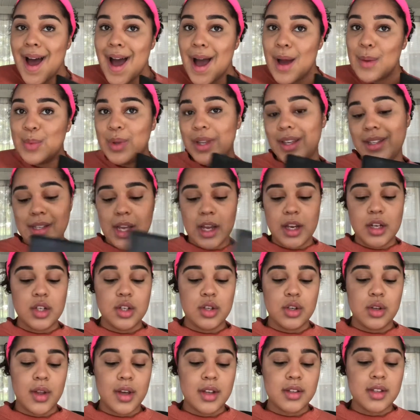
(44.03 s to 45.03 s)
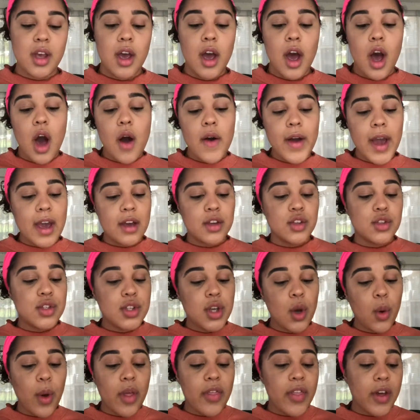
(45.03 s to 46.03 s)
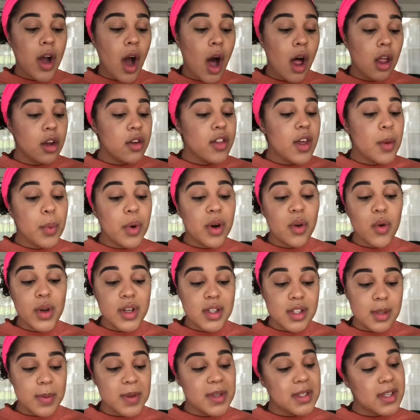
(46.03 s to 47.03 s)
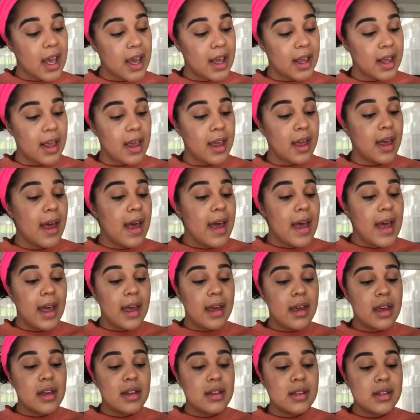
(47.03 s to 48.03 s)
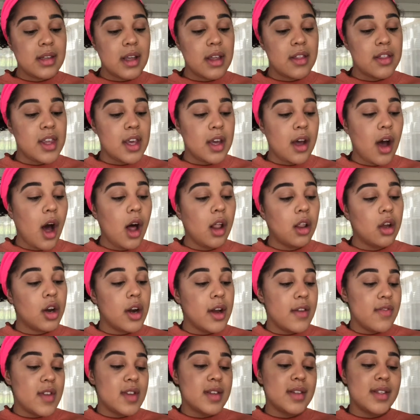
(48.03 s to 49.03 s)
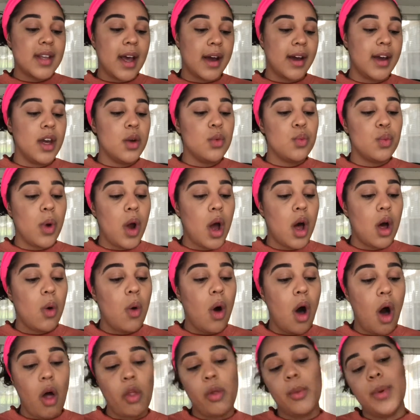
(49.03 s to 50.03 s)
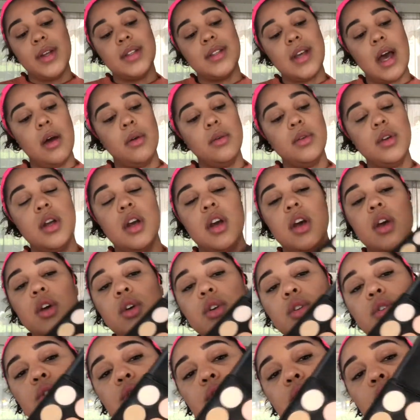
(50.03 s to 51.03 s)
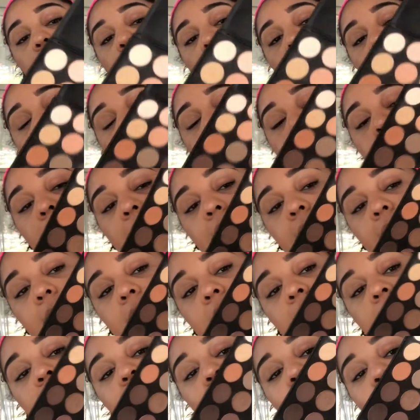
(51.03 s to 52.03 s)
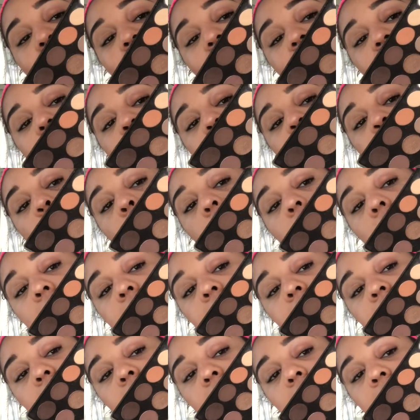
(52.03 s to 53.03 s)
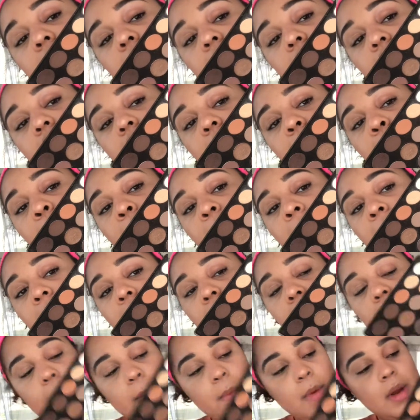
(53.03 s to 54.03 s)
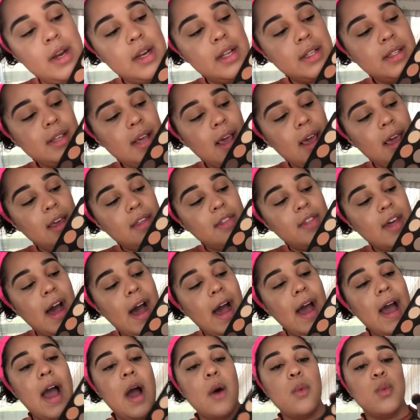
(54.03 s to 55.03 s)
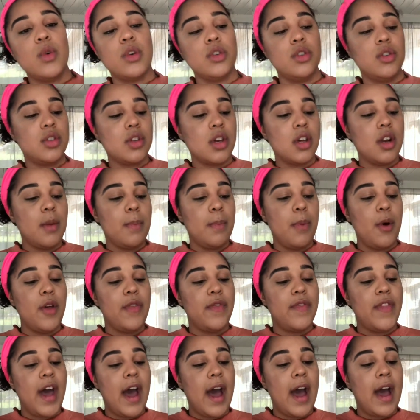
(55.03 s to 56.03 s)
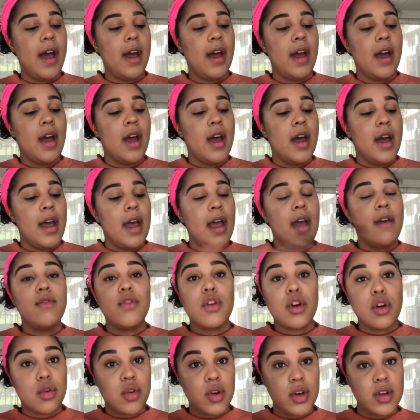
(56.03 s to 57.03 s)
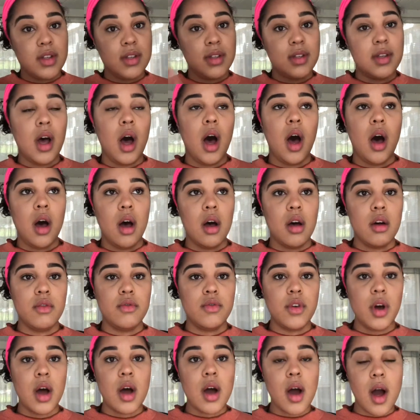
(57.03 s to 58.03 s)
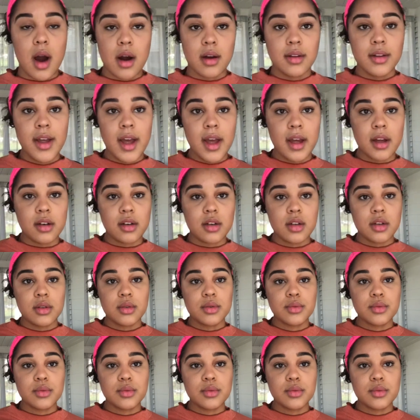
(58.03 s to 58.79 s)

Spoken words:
I'm really excited to do this. Okay, so the color that we're going to be taking is the color in the second row all the way down on the last one right here. And we're gonna take that and we're just gonna put that in the crease of our lid.